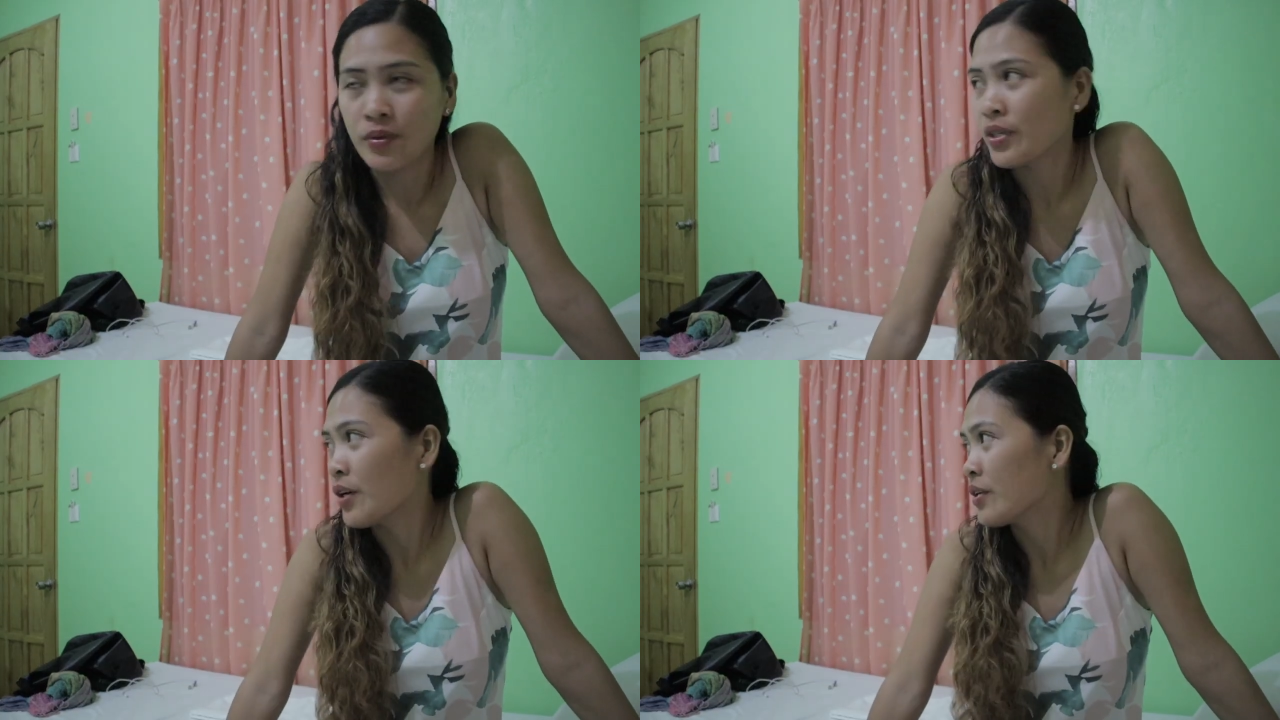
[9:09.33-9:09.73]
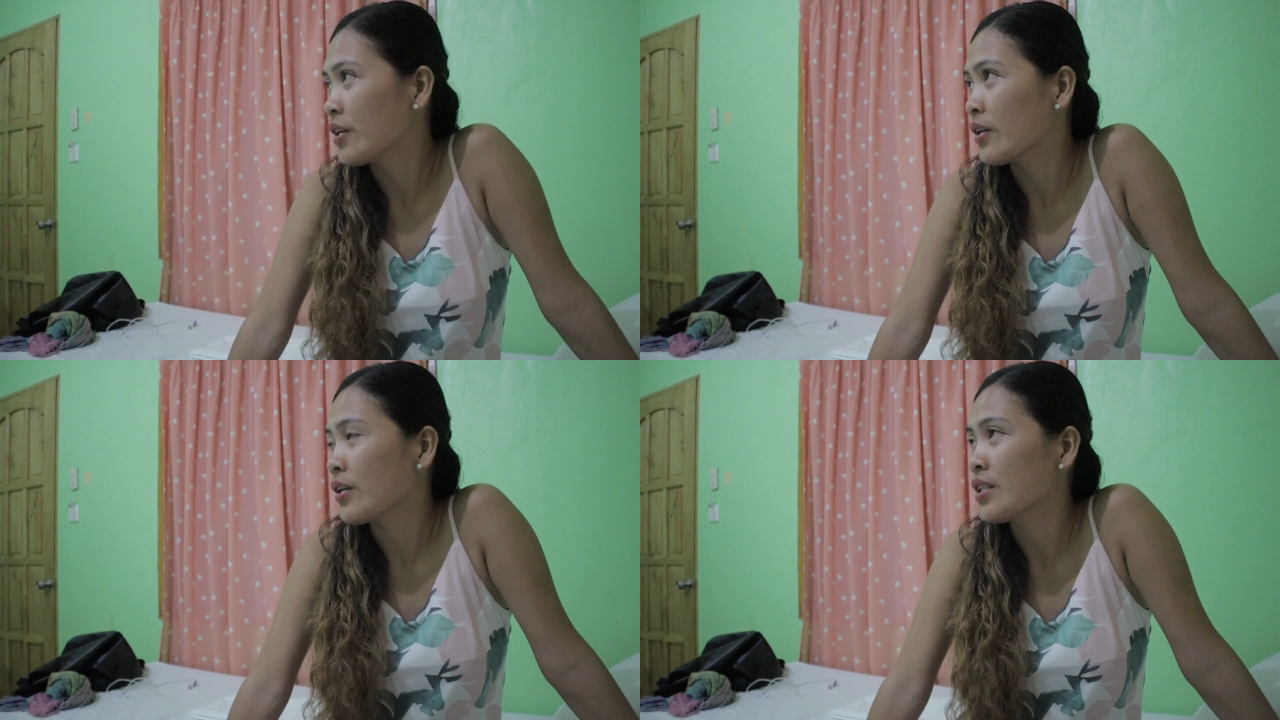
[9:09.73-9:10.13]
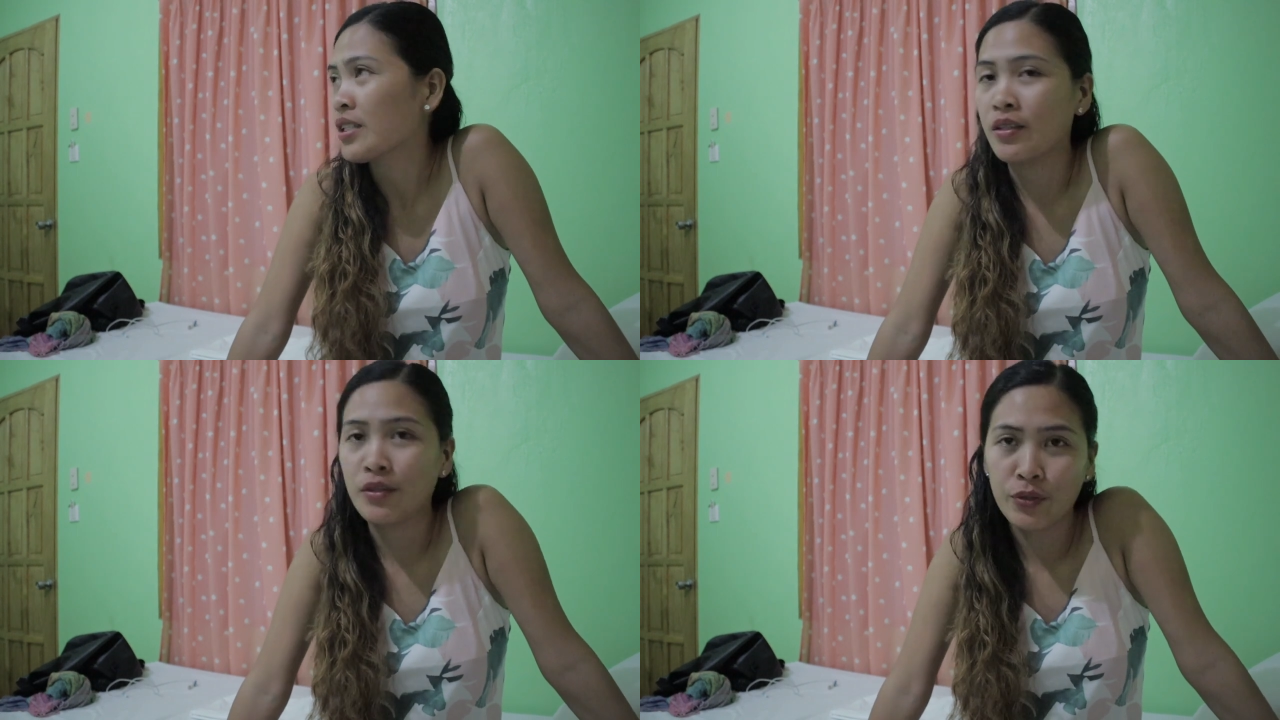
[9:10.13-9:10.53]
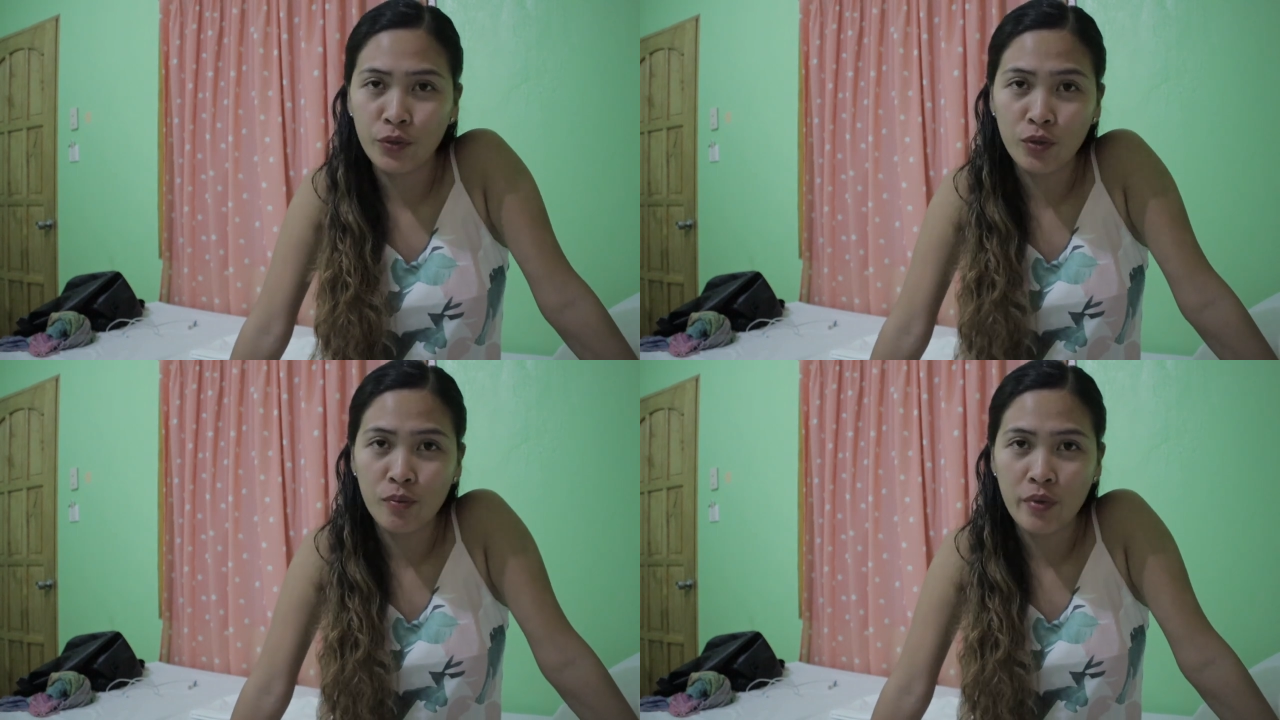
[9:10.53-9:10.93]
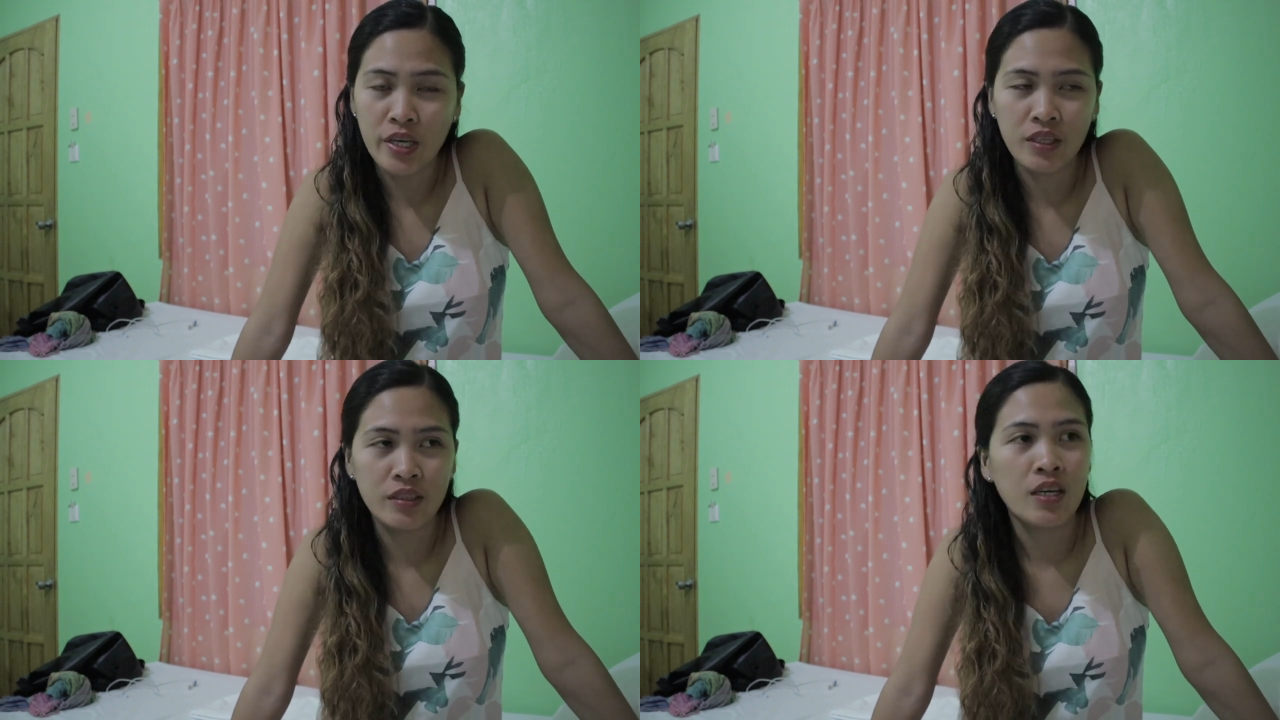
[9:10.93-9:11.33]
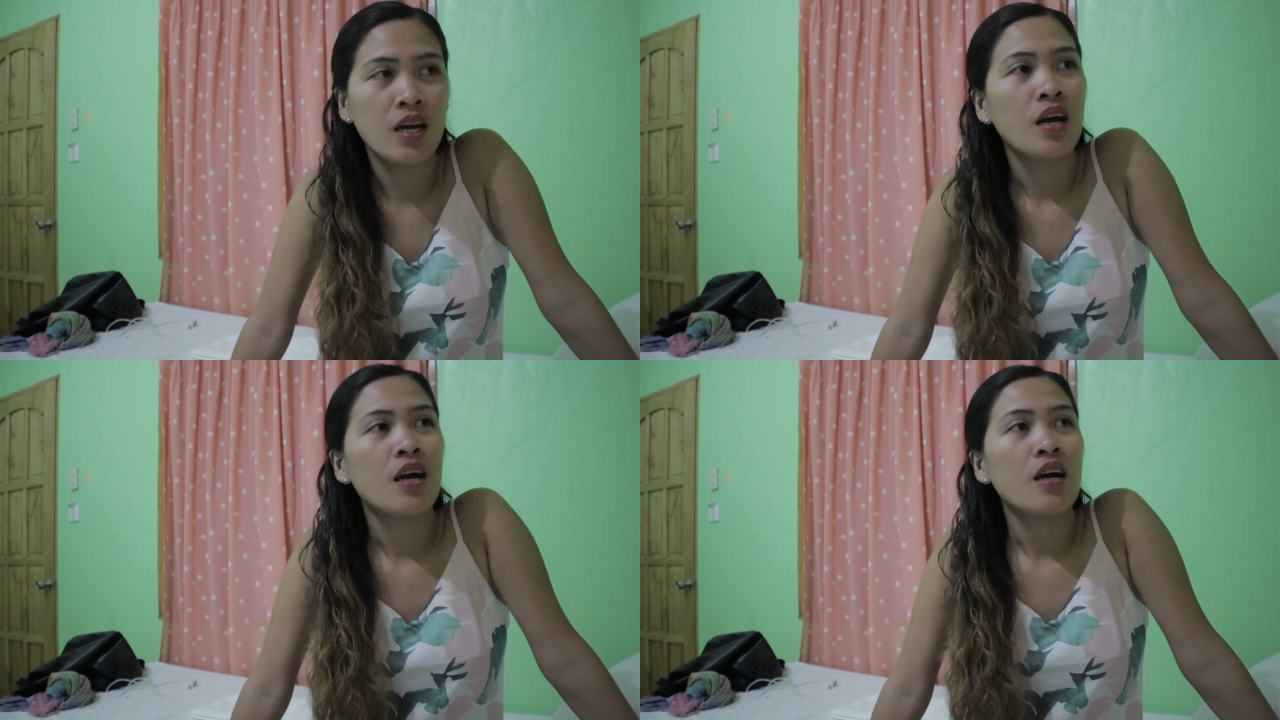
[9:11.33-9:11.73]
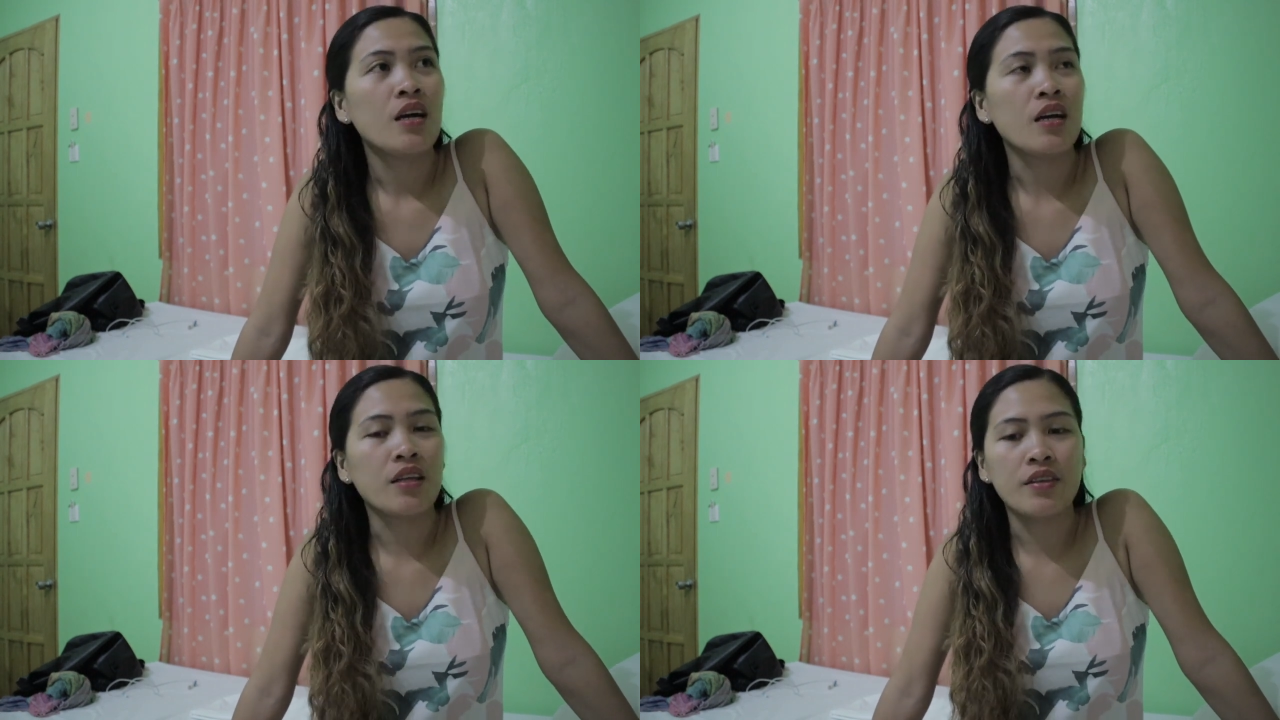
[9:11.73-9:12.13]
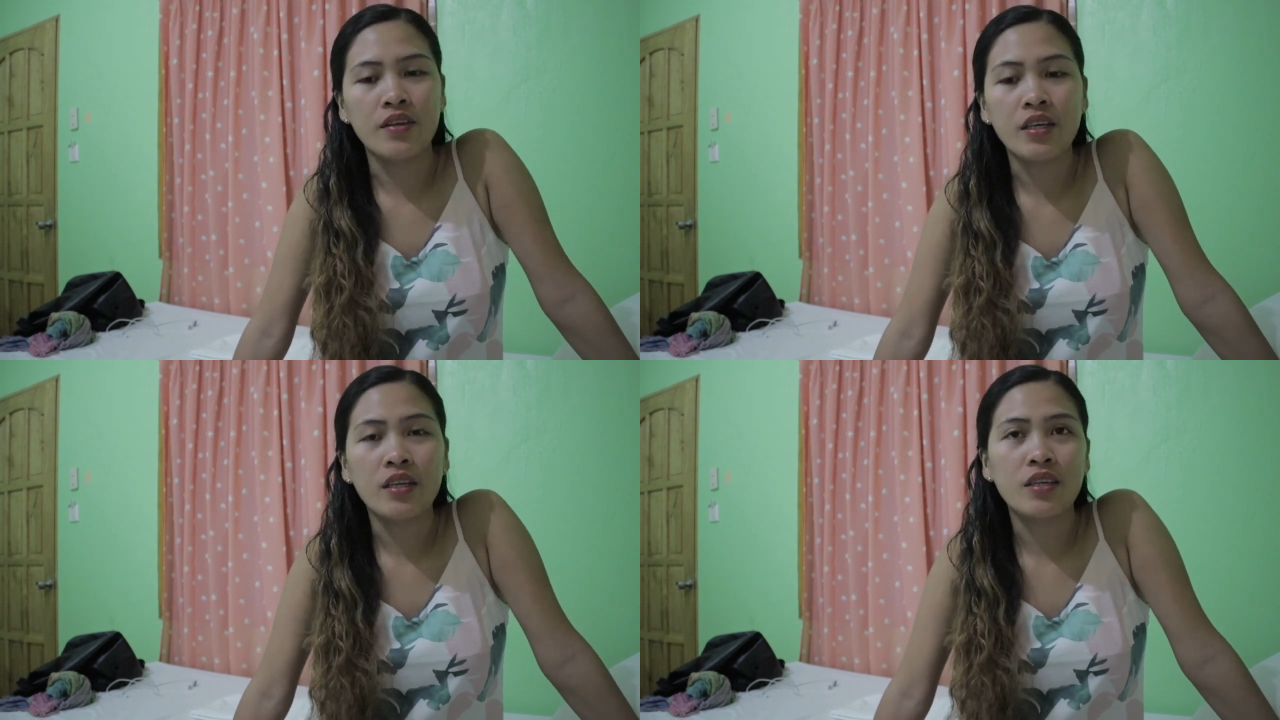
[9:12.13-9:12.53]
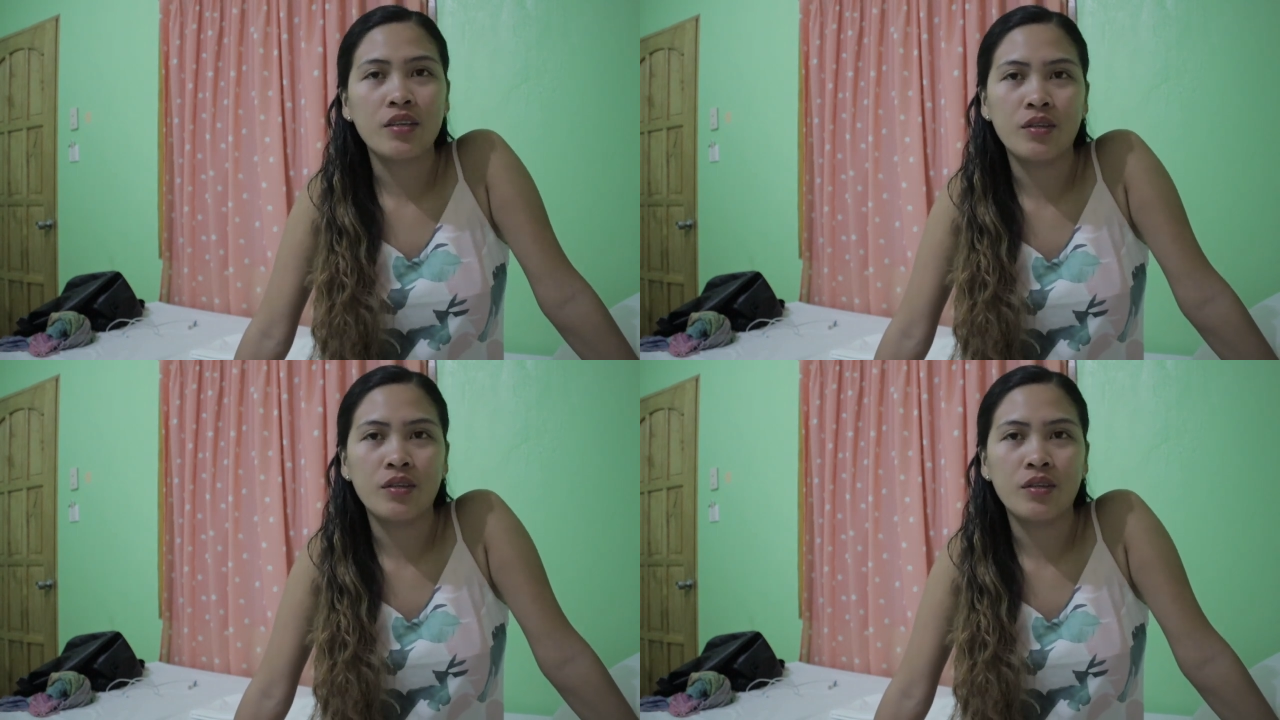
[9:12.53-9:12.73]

We're now here inside the room, and I think